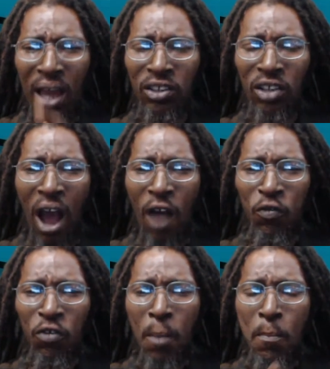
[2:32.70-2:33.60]
case
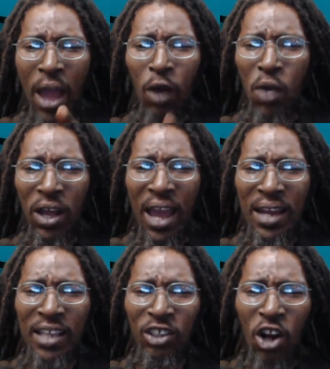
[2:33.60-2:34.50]
of make we
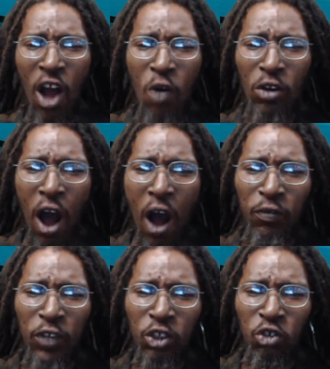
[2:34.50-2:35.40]
get this clown
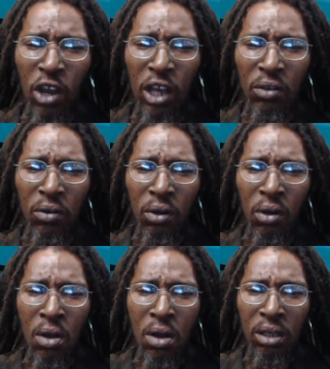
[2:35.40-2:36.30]
off the street.
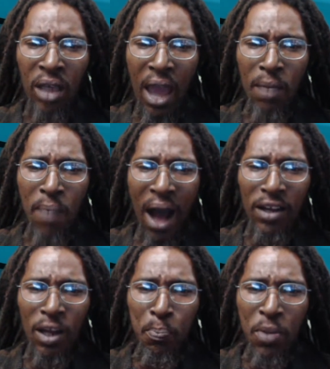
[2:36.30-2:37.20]

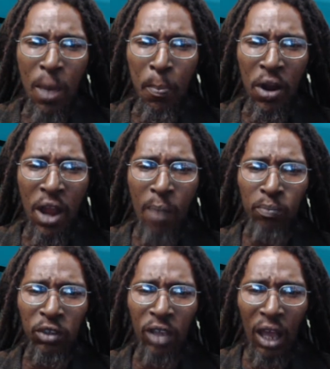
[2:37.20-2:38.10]
Get back the people
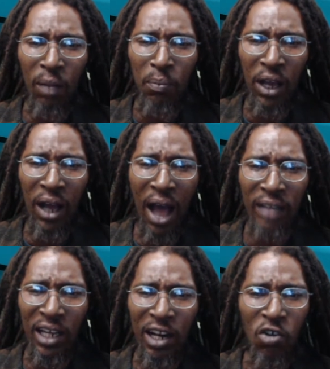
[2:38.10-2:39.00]
them thing
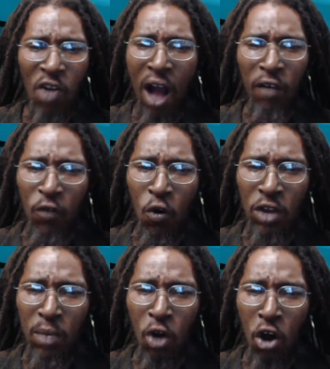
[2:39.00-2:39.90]
because of the wrong
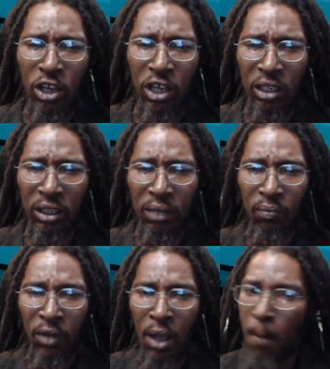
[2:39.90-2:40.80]
food him go
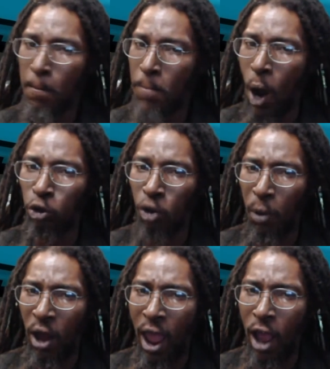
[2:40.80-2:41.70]
eat.
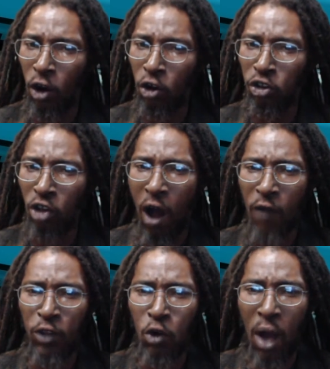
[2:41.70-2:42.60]
Multiple angles
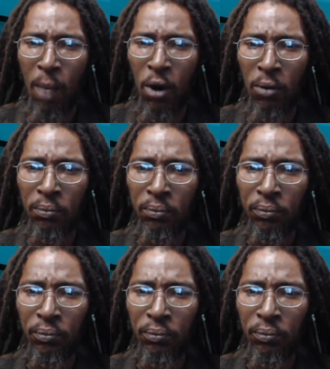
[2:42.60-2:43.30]
of the robber.